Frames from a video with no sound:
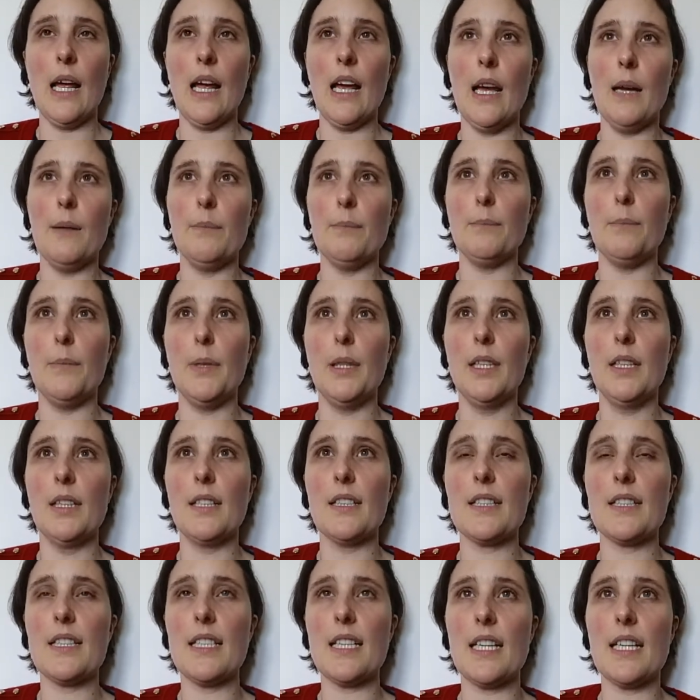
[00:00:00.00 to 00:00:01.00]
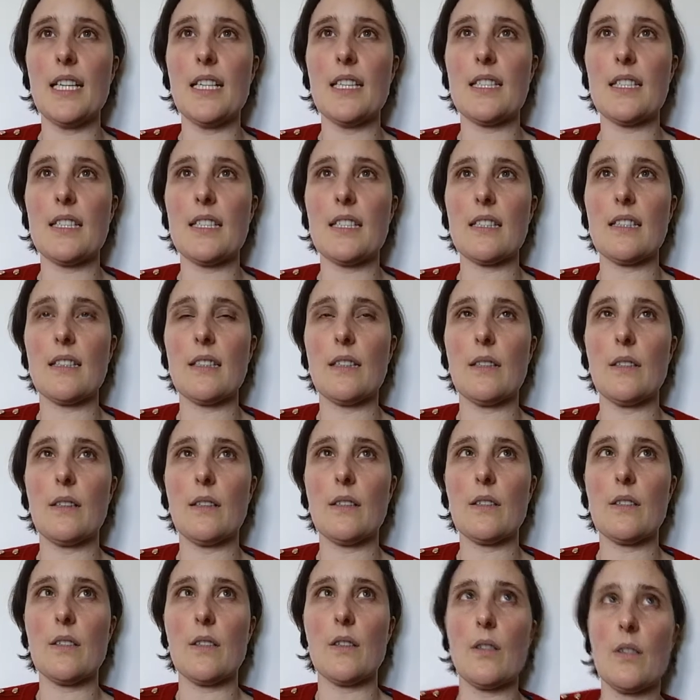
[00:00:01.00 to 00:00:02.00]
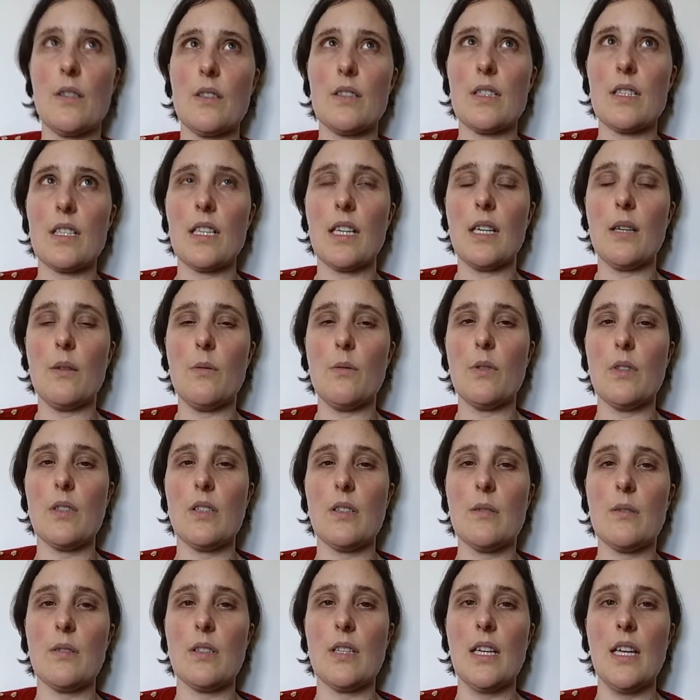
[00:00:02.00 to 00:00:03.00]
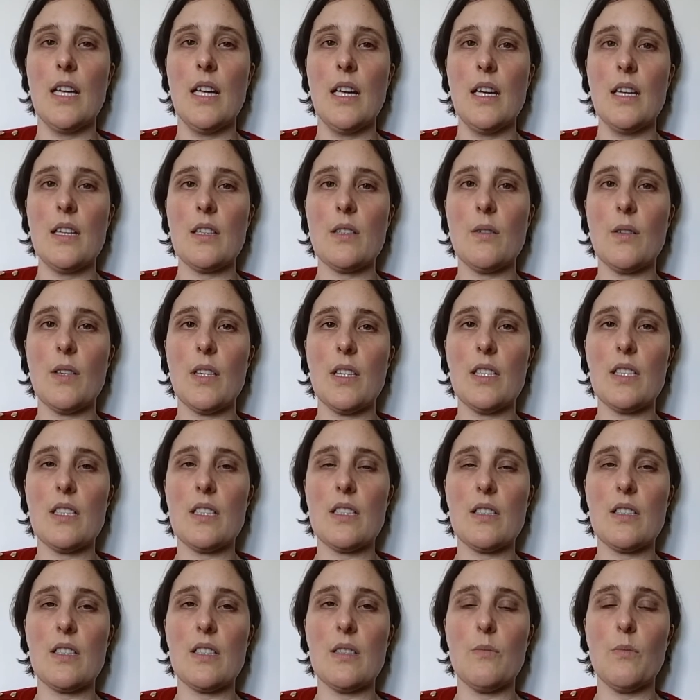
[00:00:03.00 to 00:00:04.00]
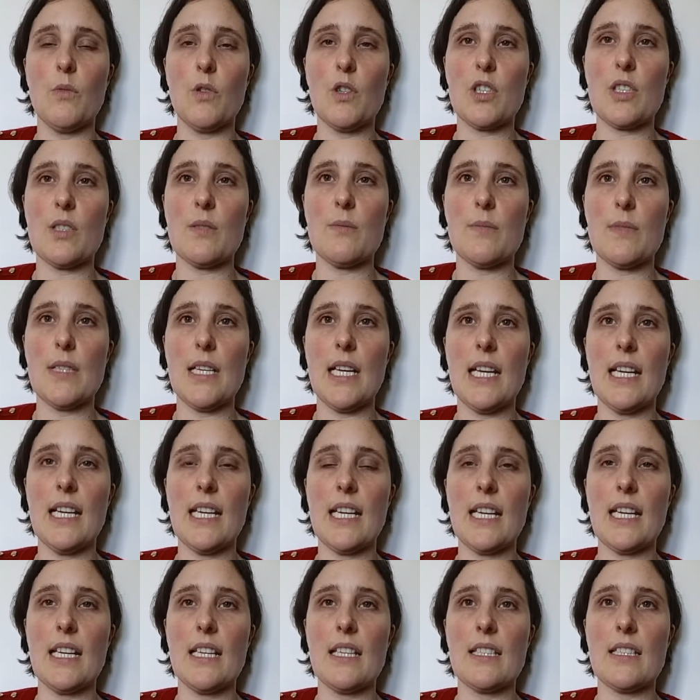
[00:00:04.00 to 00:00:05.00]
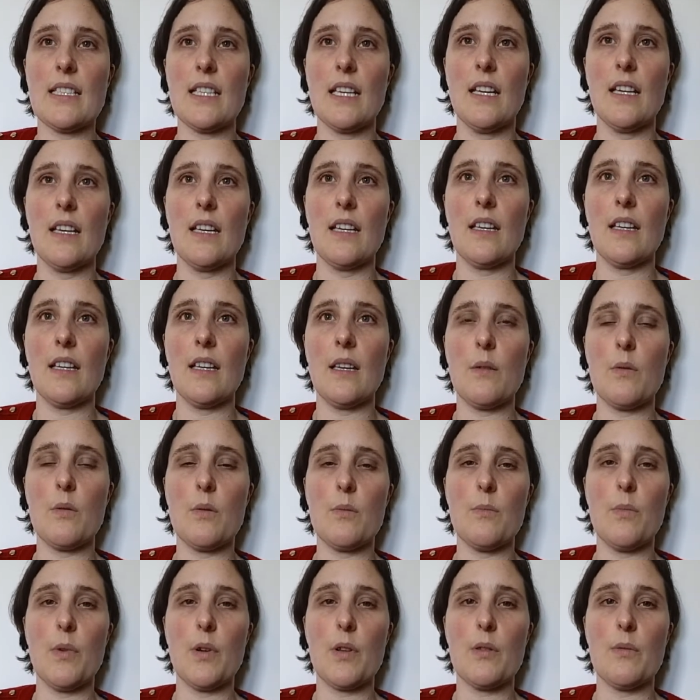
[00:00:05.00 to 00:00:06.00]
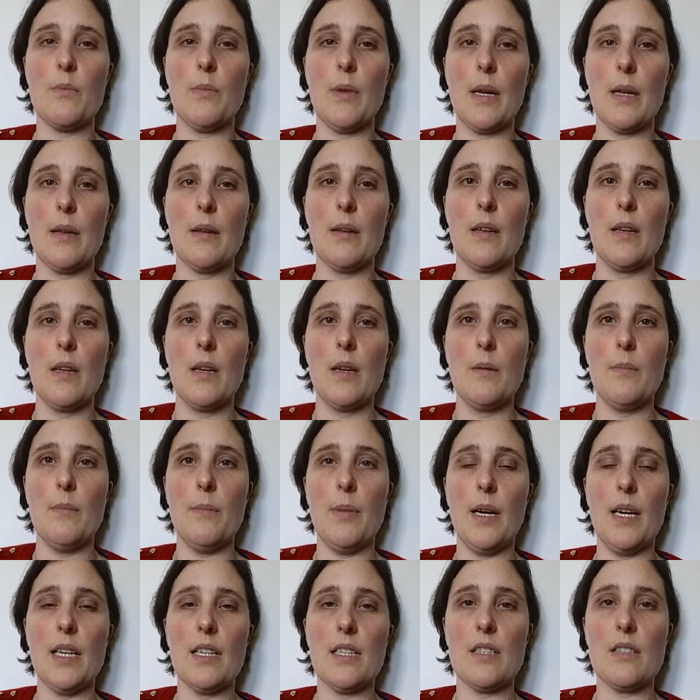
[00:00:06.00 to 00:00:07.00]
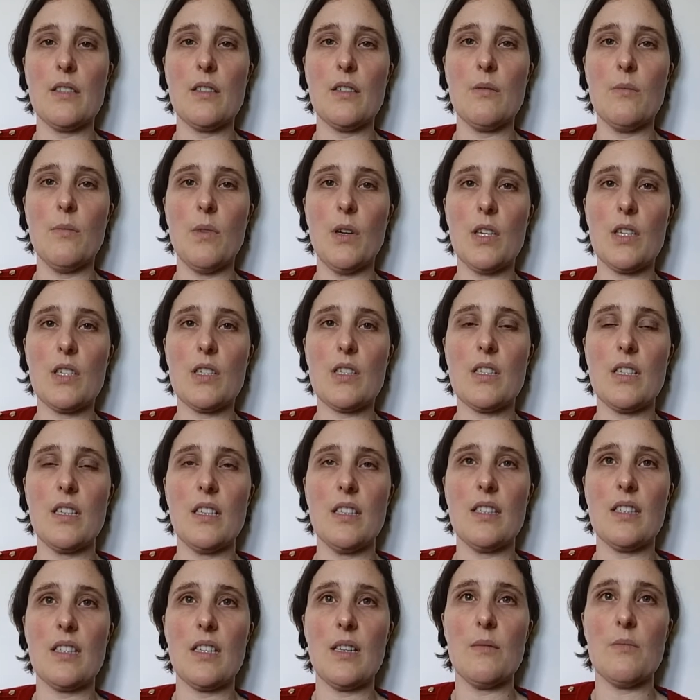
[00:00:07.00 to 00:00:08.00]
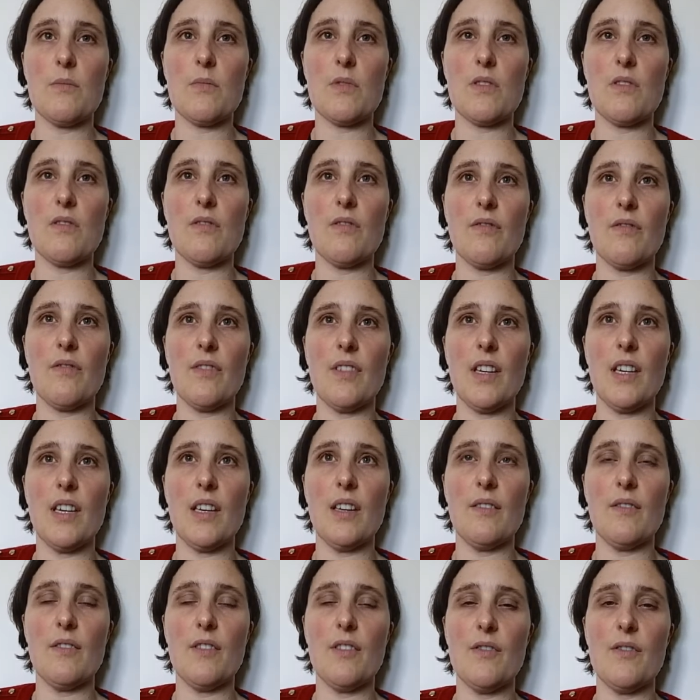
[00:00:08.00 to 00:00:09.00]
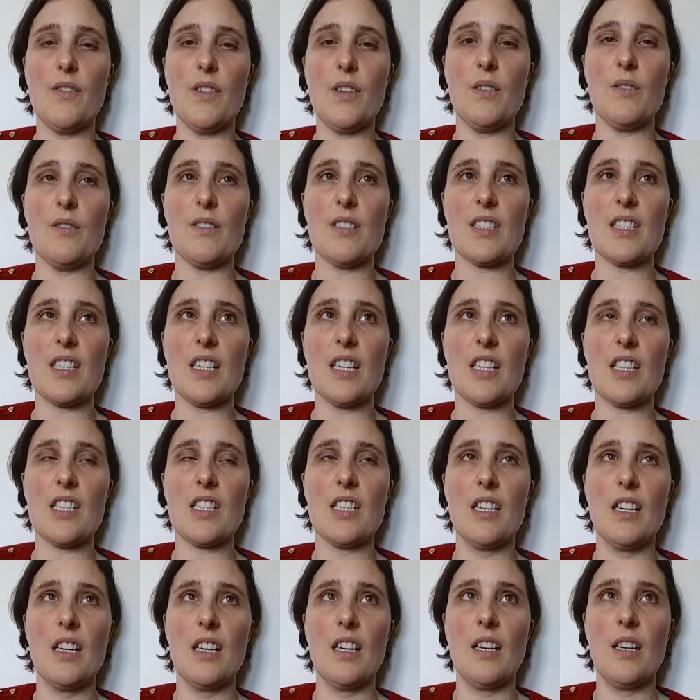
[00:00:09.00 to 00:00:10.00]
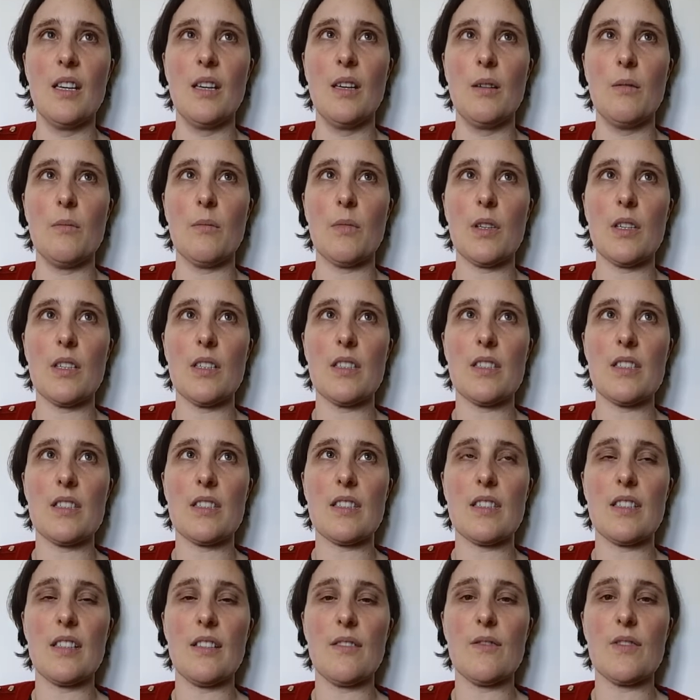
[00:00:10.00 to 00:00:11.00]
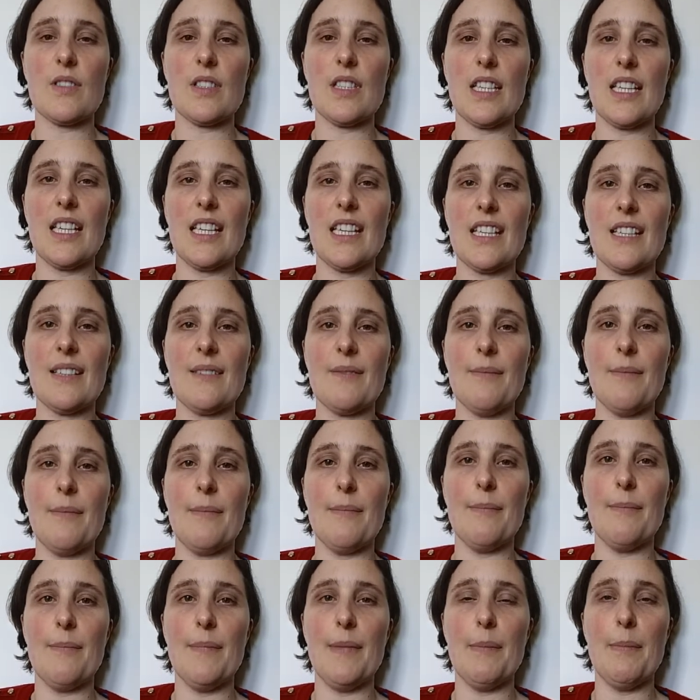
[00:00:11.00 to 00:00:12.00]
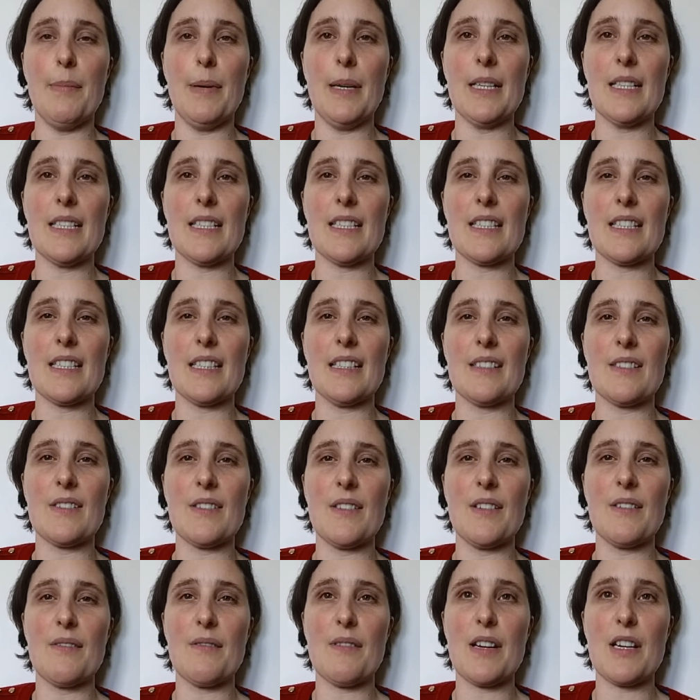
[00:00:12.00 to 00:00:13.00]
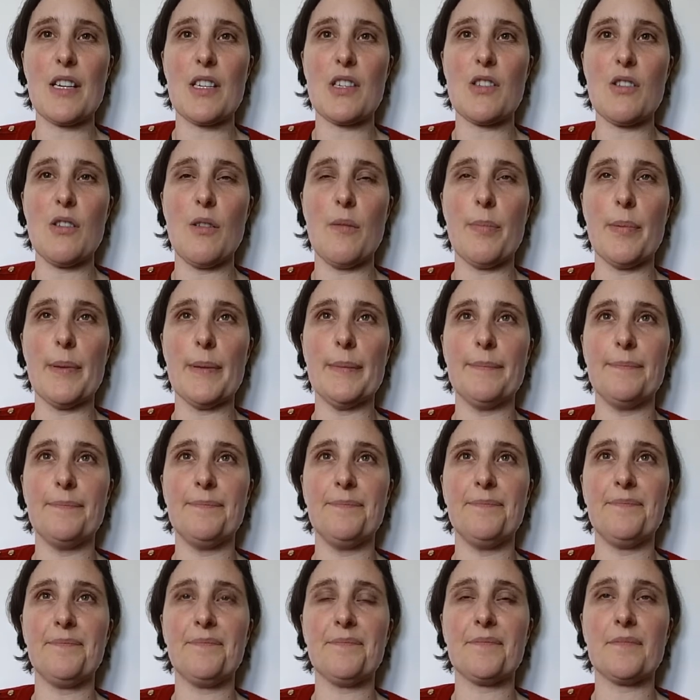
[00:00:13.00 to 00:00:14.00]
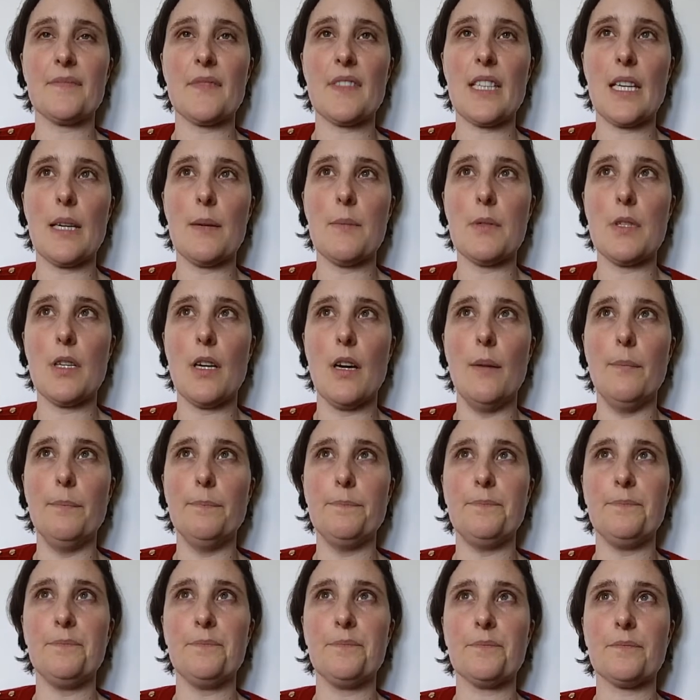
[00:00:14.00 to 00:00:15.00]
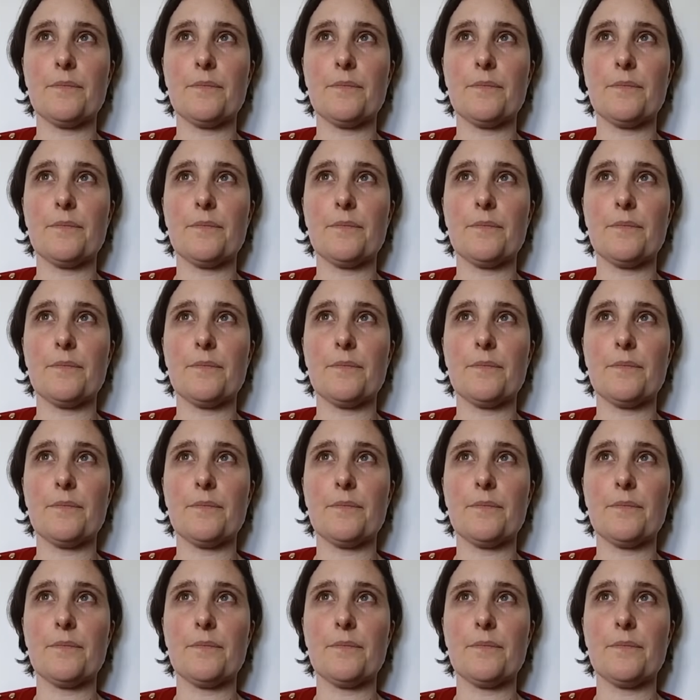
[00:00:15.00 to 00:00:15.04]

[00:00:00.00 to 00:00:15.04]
to eat so that he wouldn't, so he could sit and watch some telly and he wouldn't bother my partner too much in terms of for food and such, because obviously my partner's still trying to run a shop same time.